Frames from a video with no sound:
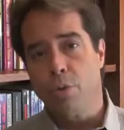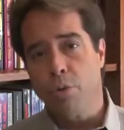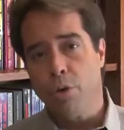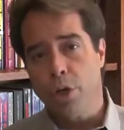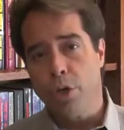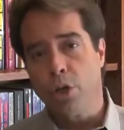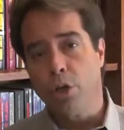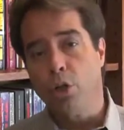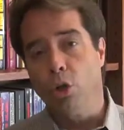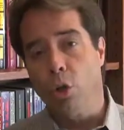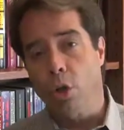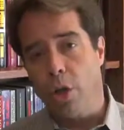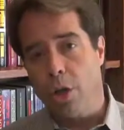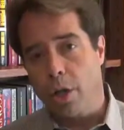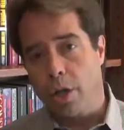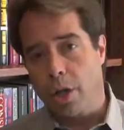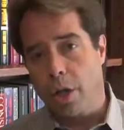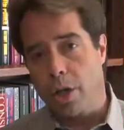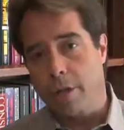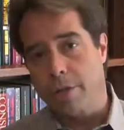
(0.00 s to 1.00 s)
real
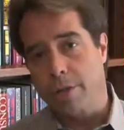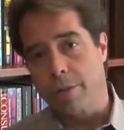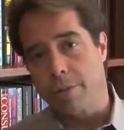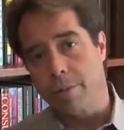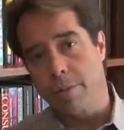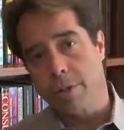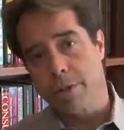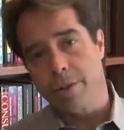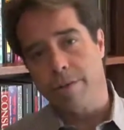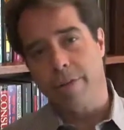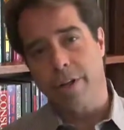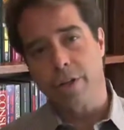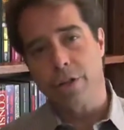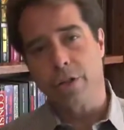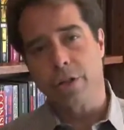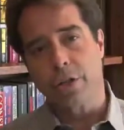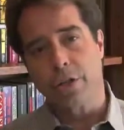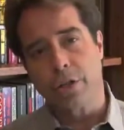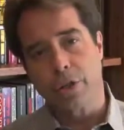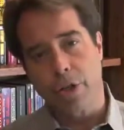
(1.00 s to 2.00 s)
loyal customers,
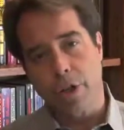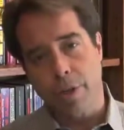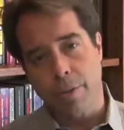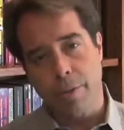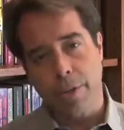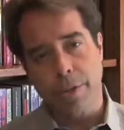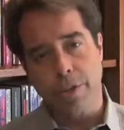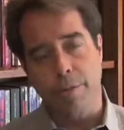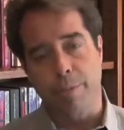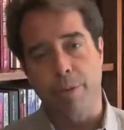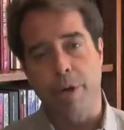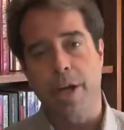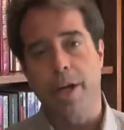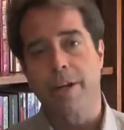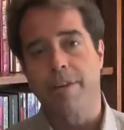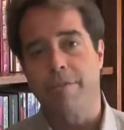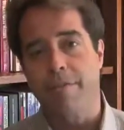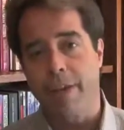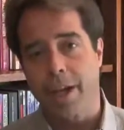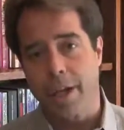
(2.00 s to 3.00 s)
eventually turning them into
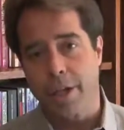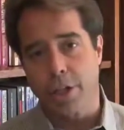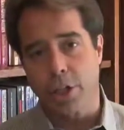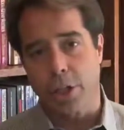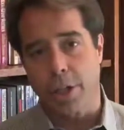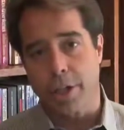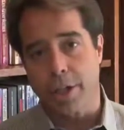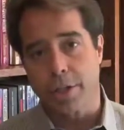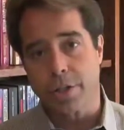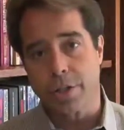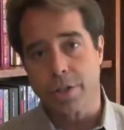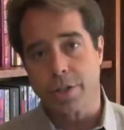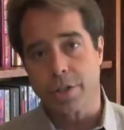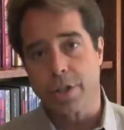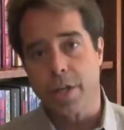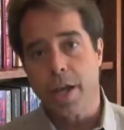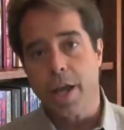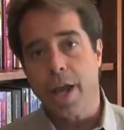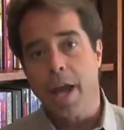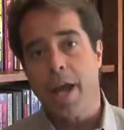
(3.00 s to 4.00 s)
brand
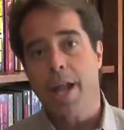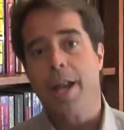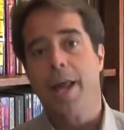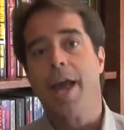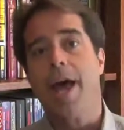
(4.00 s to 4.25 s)
evangelists and